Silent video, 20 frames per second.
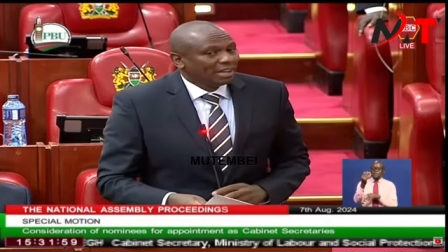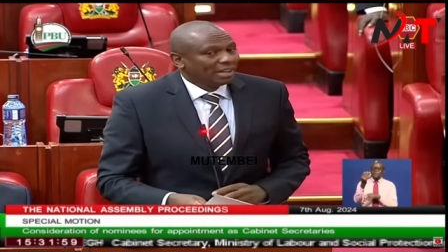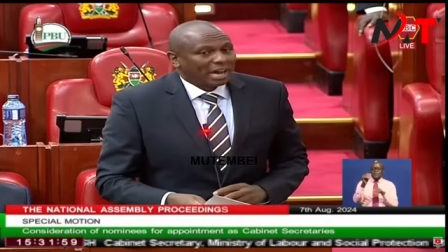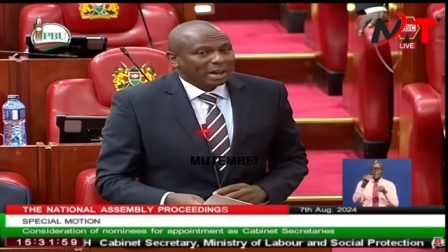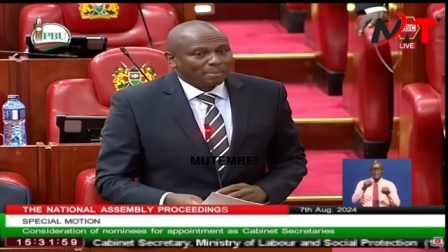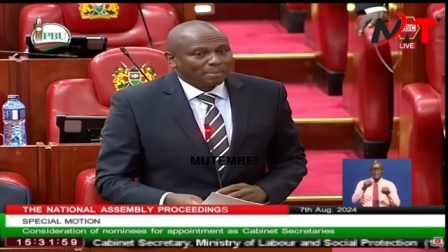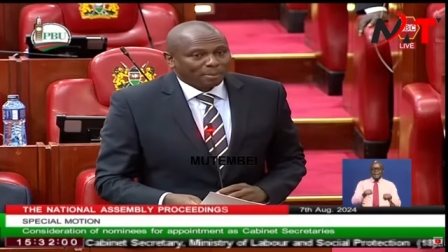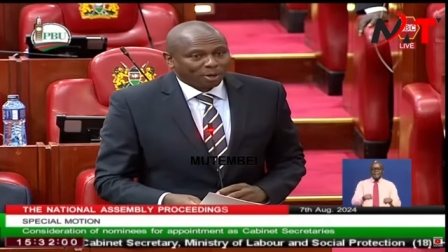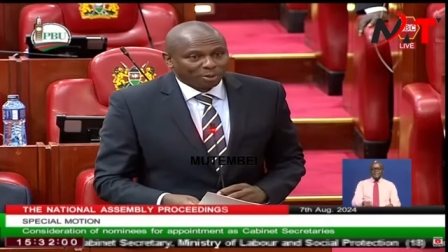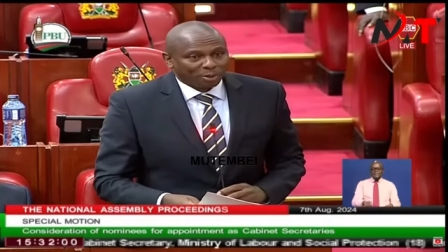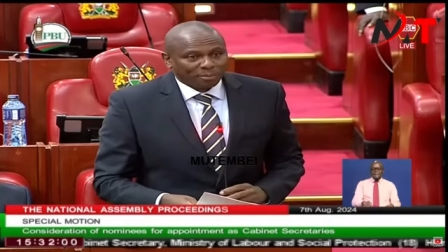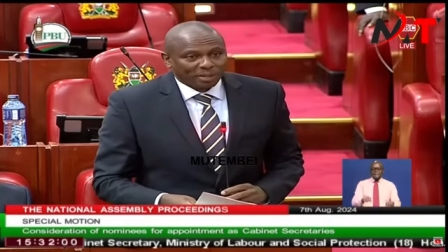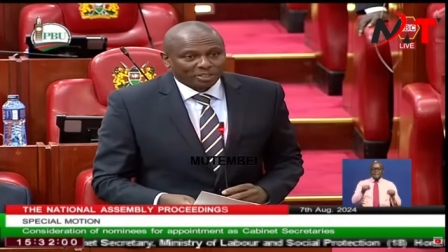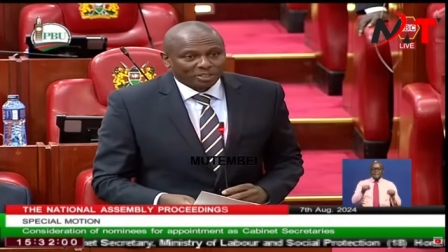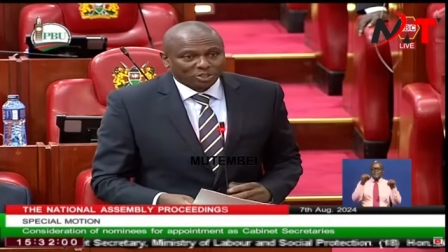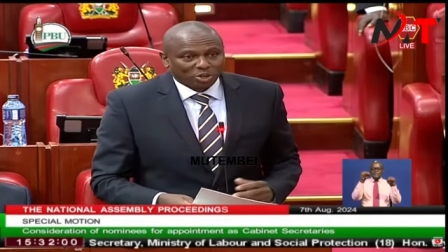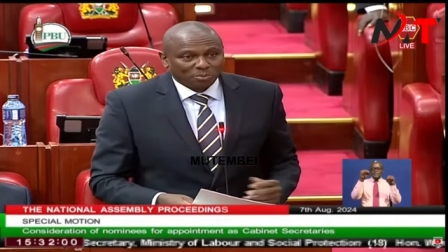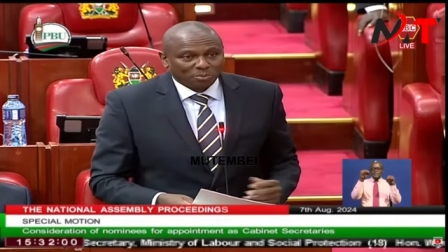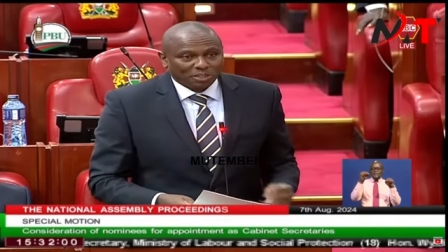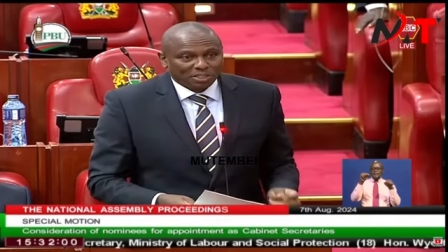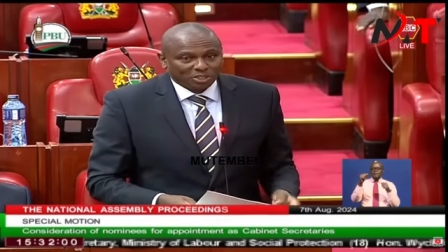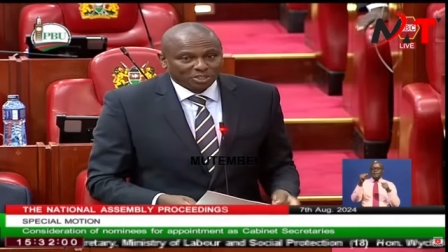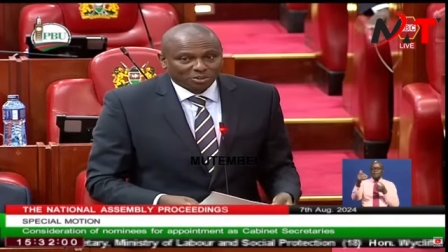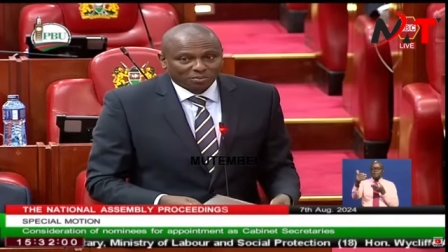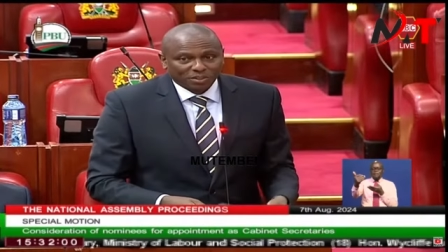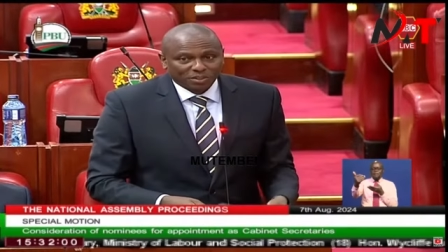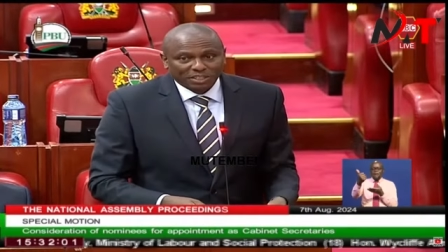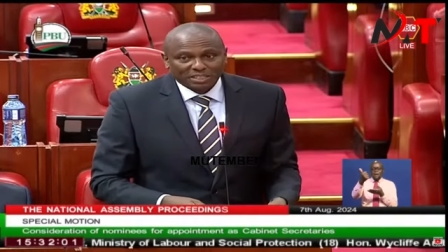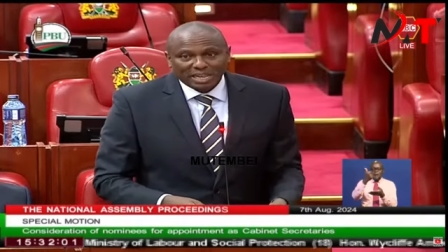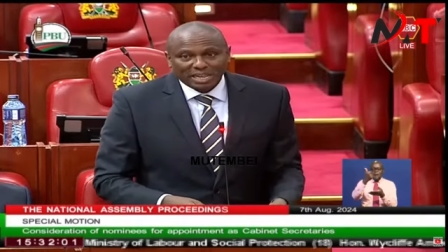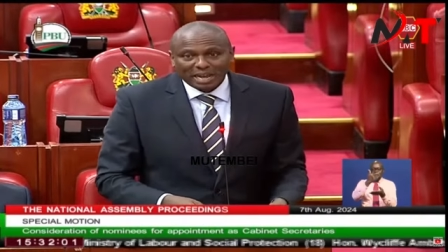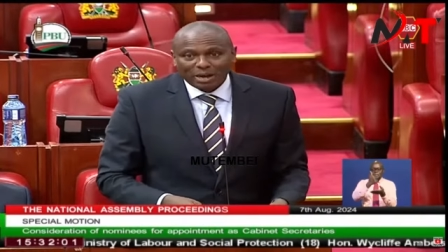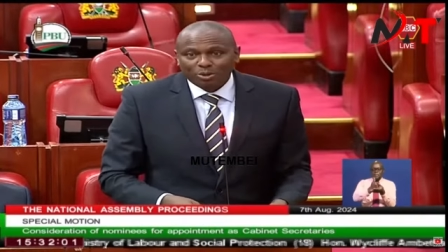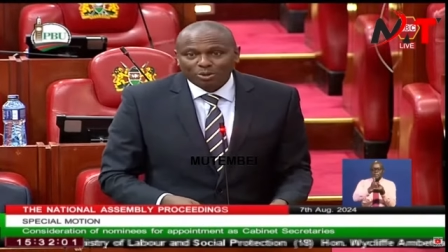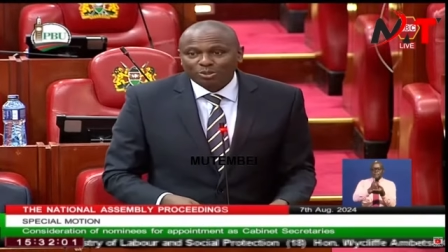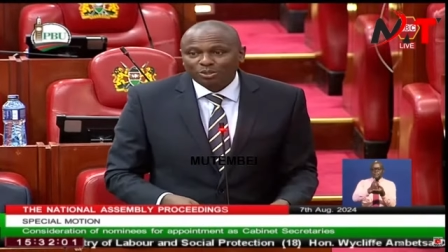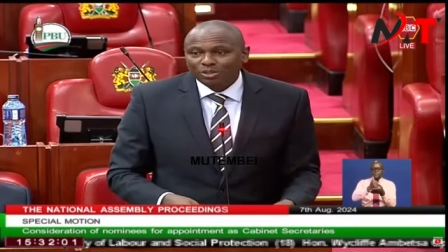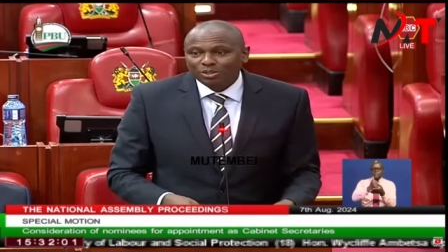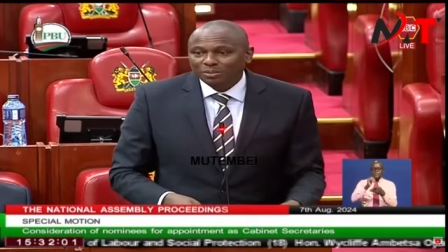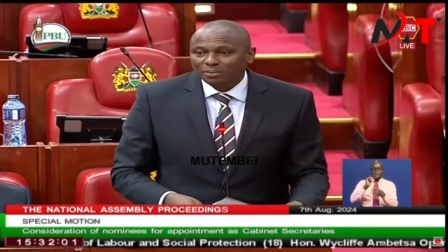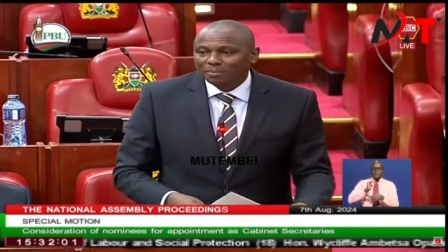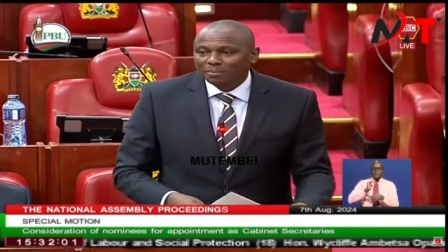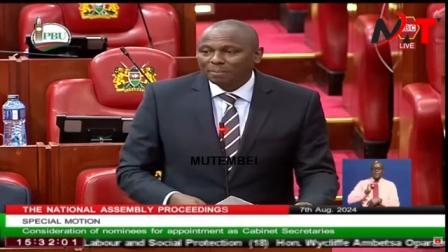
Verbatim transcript: Appointments Committee of this House